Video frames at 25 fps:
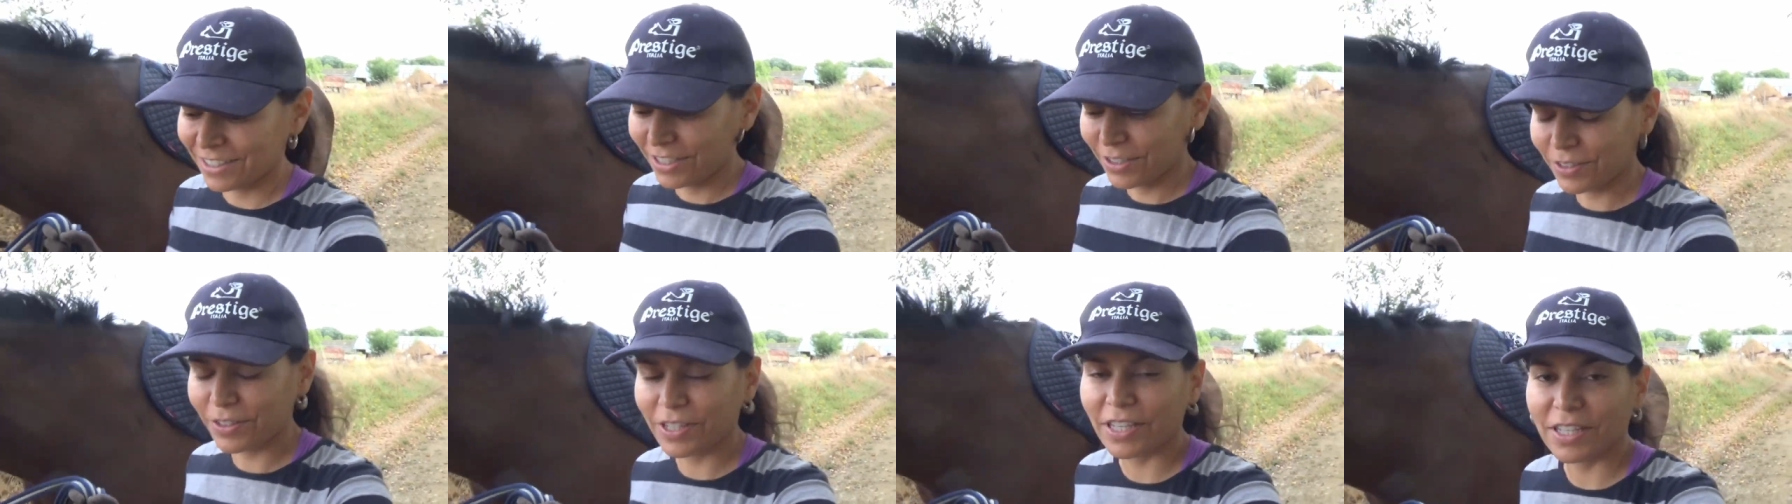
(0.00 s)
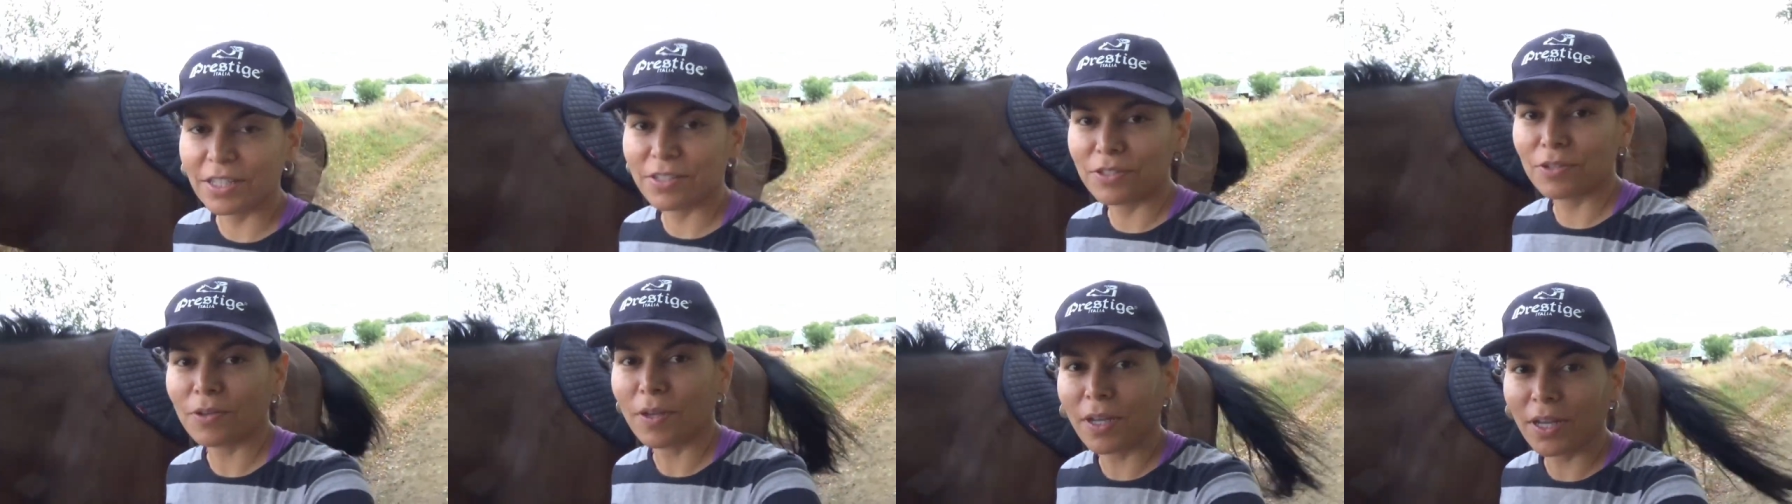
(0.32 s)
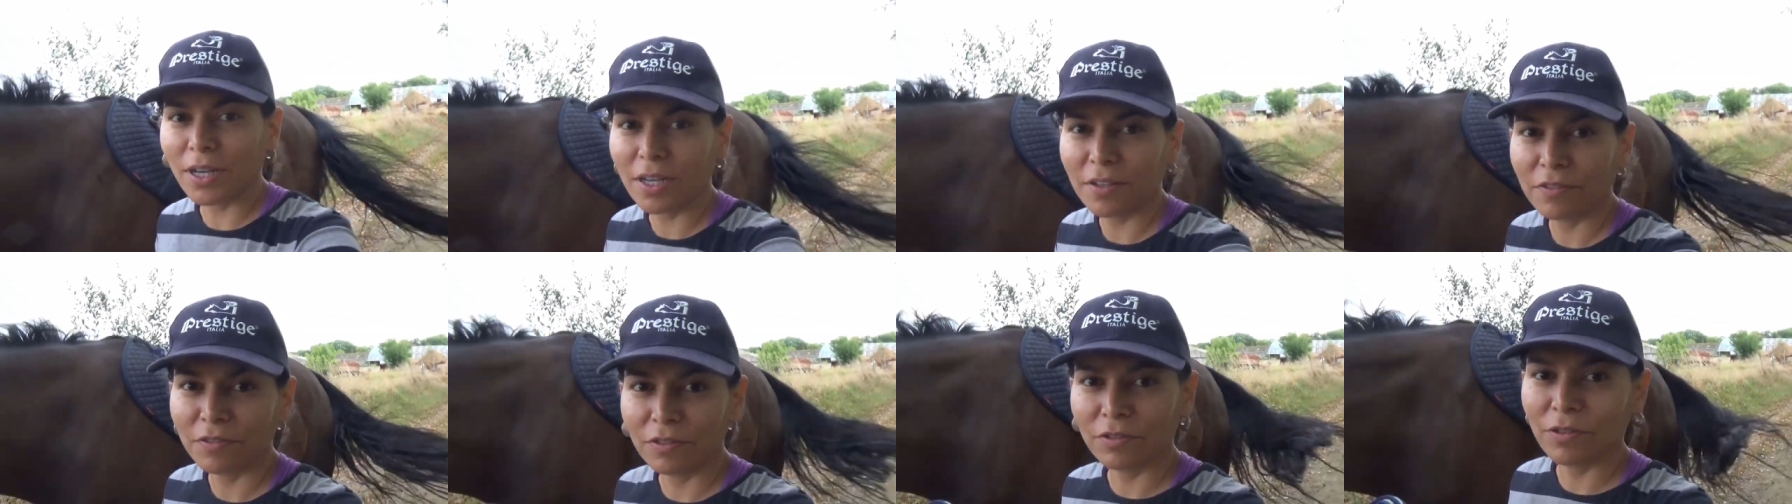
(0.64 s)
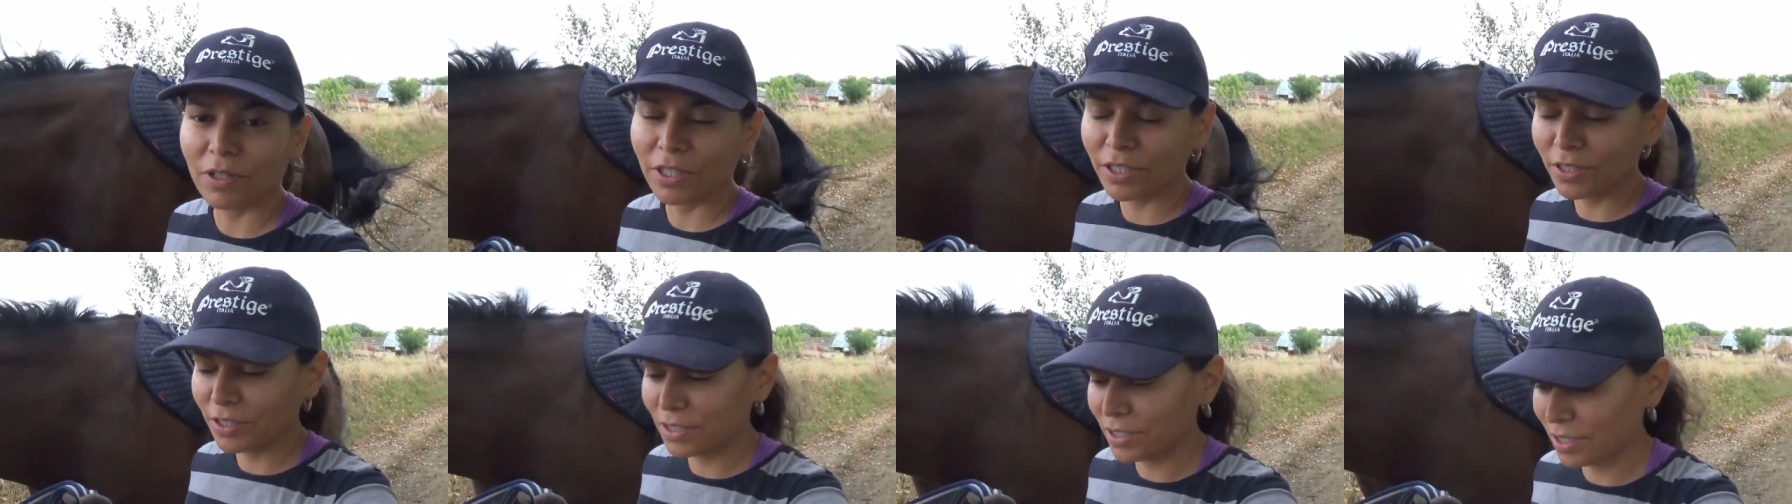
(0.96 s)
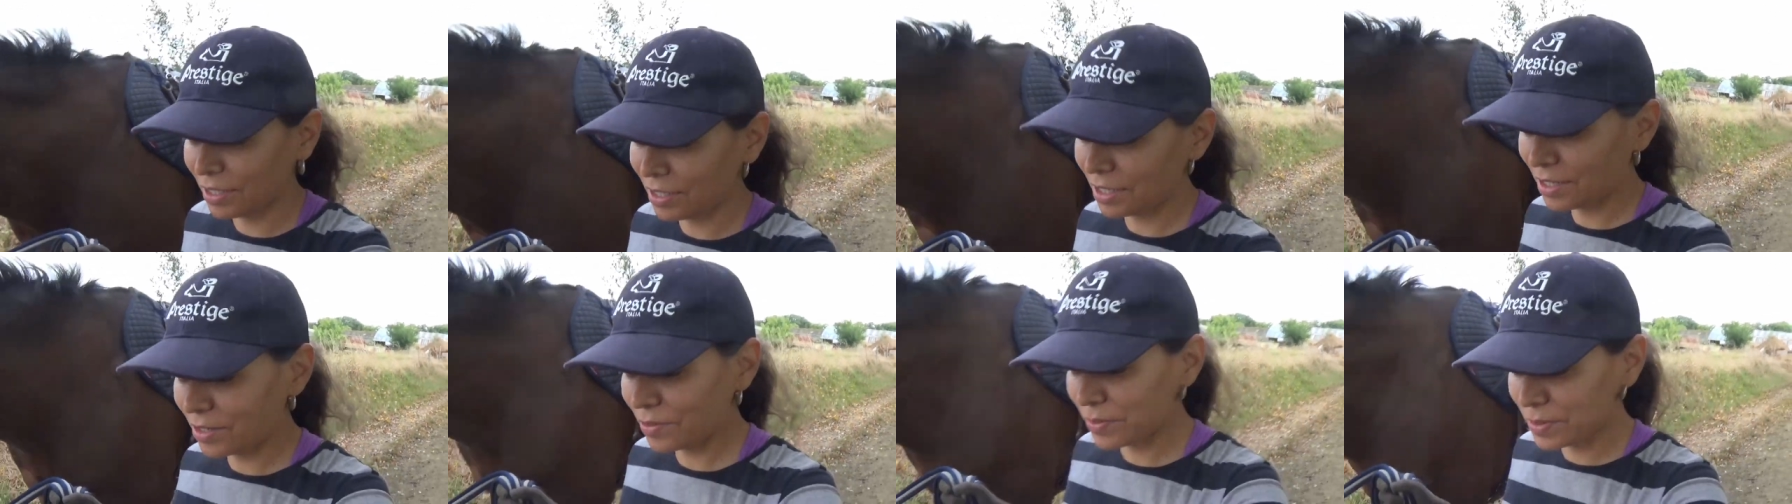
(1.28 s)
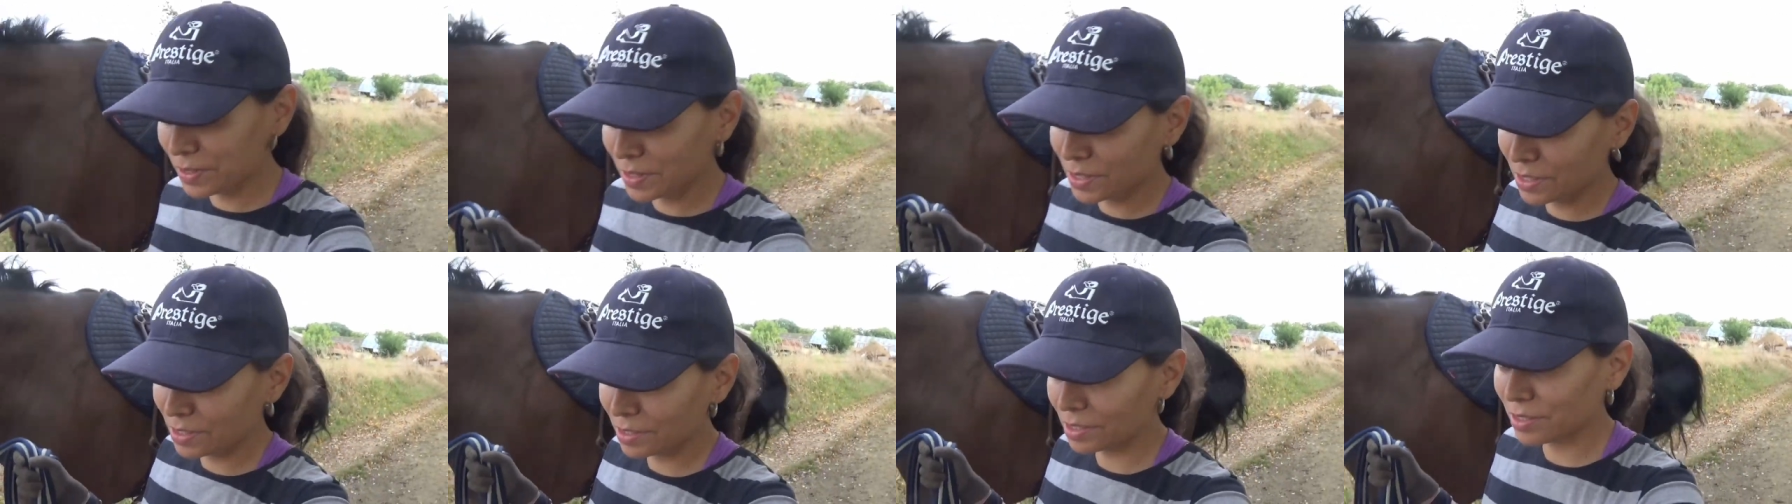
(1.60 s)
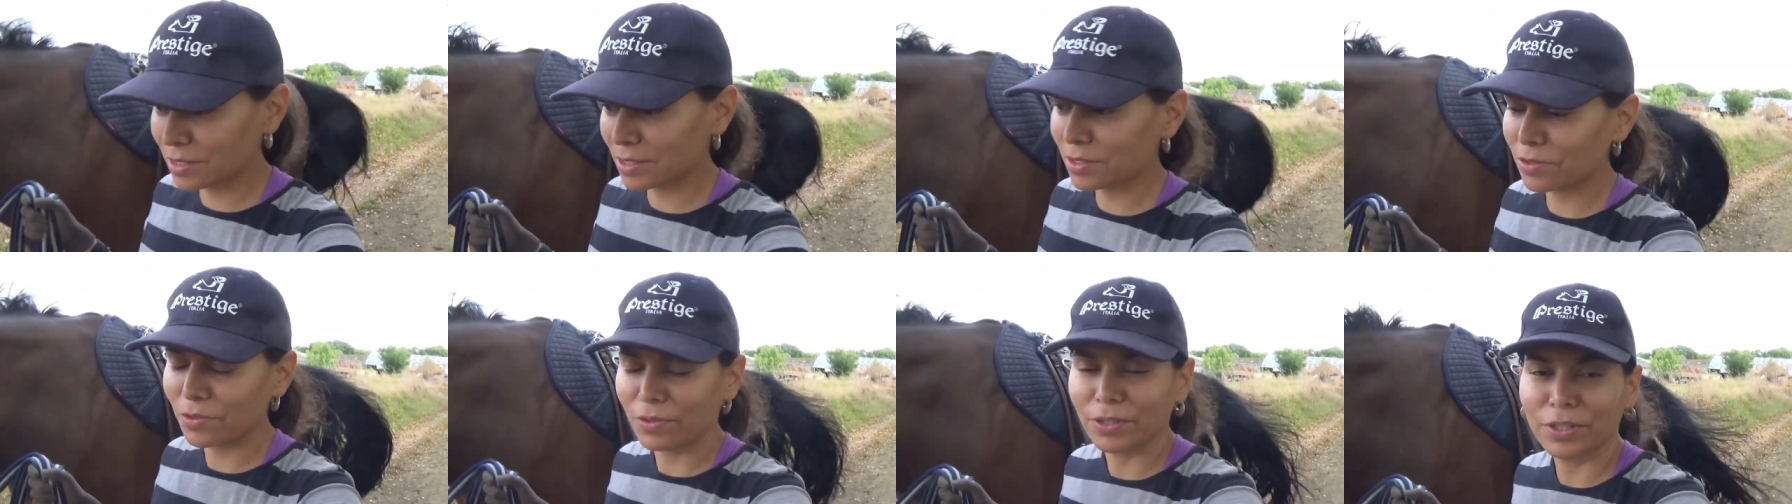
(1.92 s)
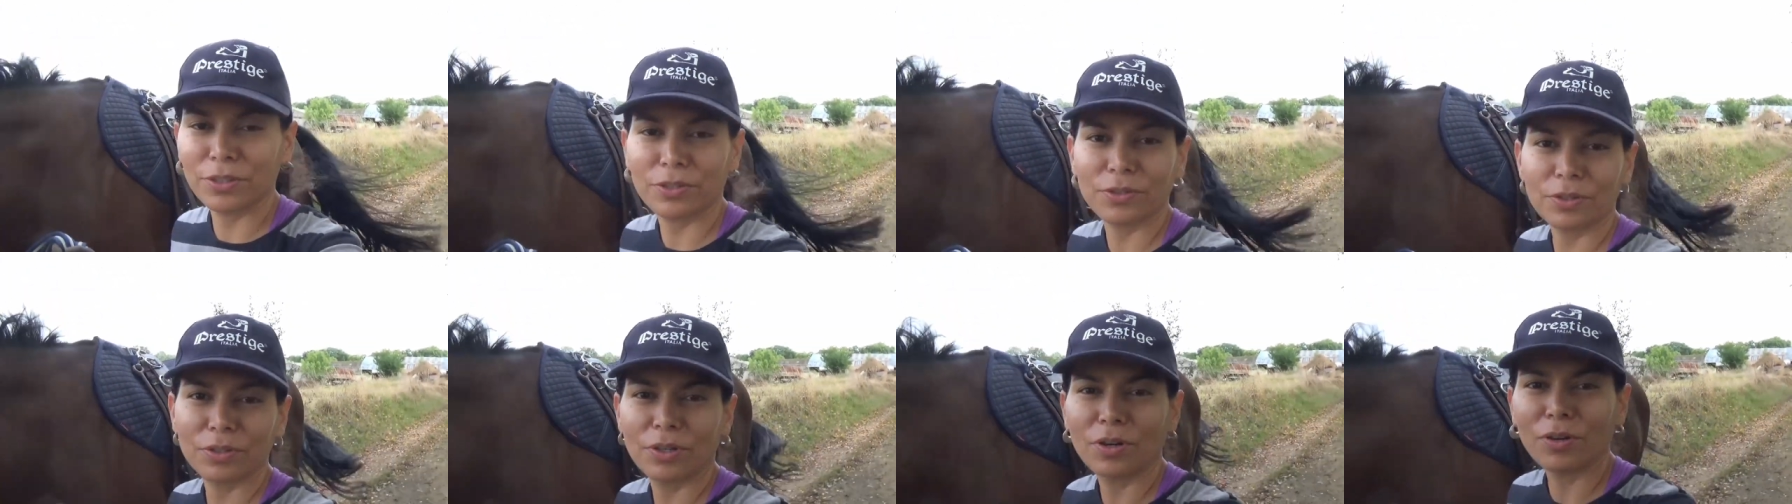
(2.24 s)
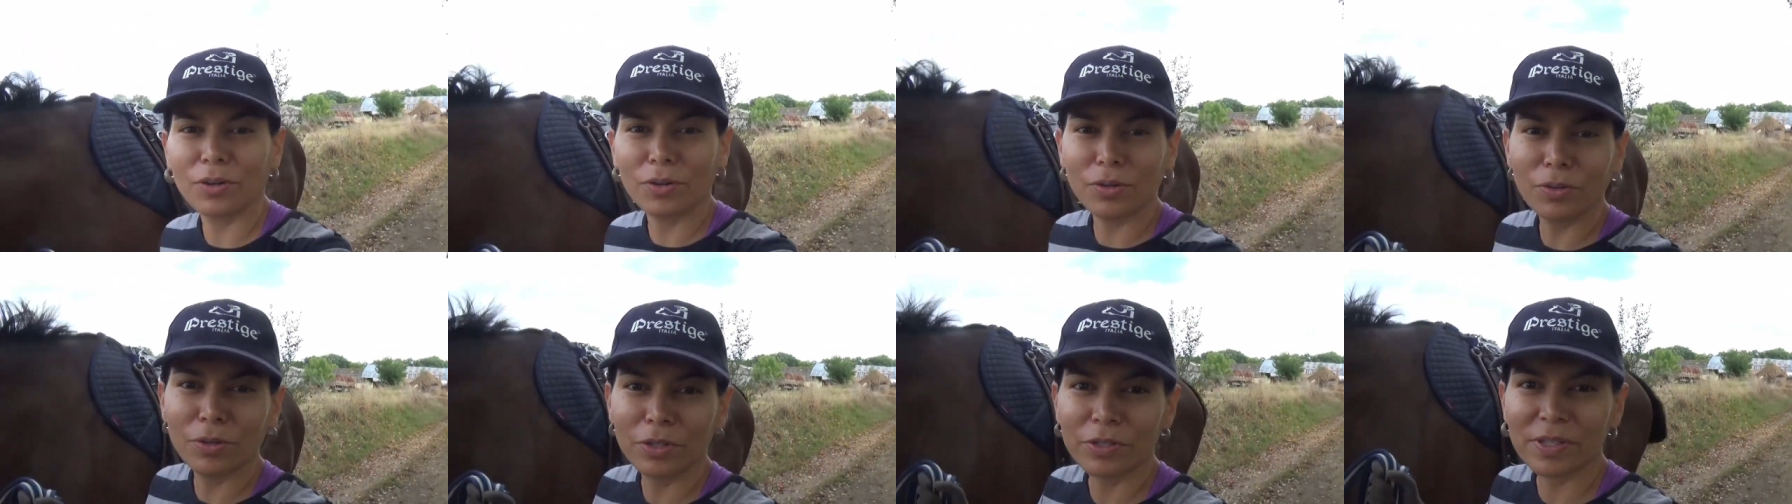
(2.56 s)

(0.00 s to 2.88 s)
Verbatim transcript: okay so I have no idea how is this is going to go